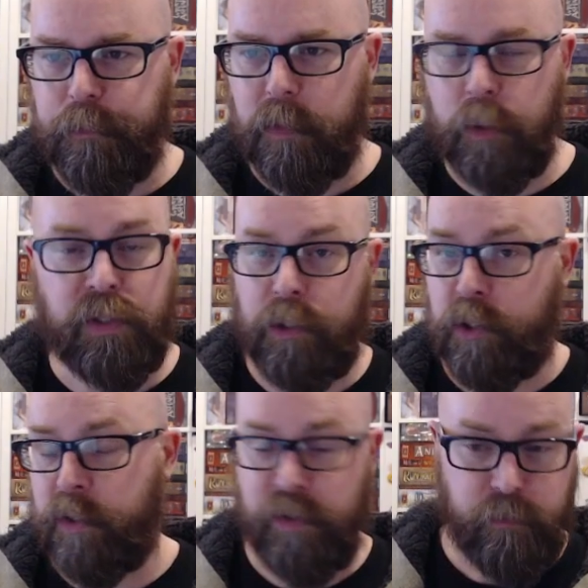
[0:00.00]
because I
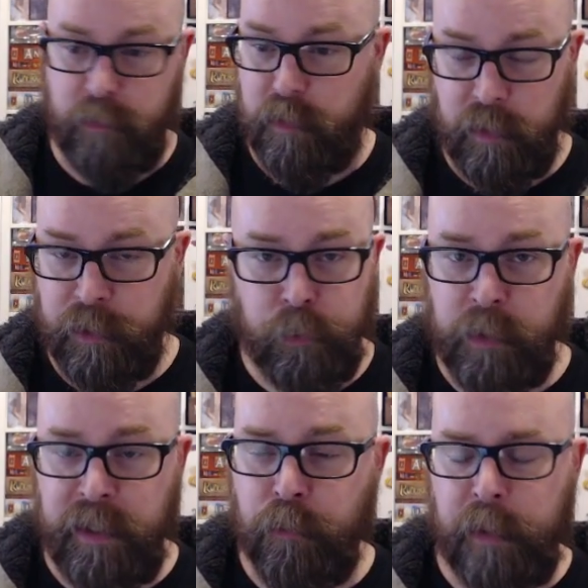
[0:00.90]
just
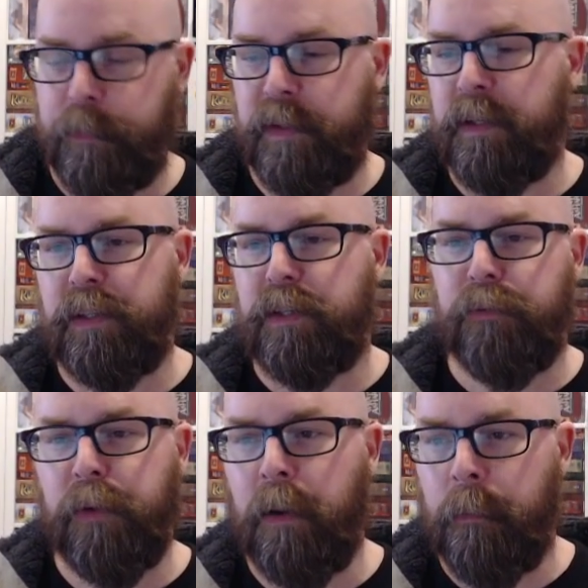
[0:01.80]
literally ripped this
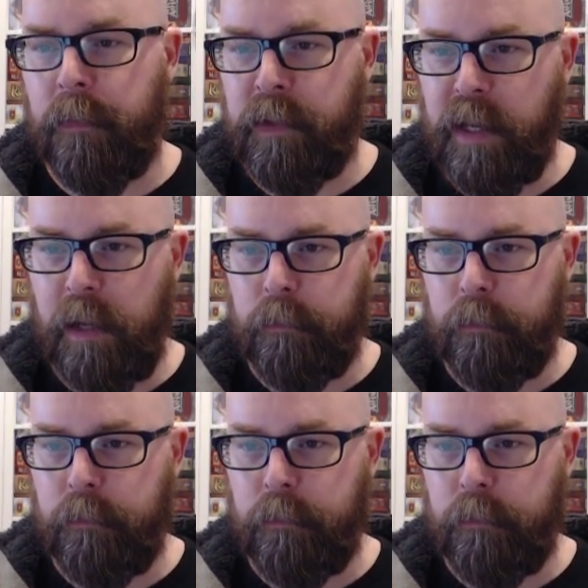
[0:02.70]
from the game.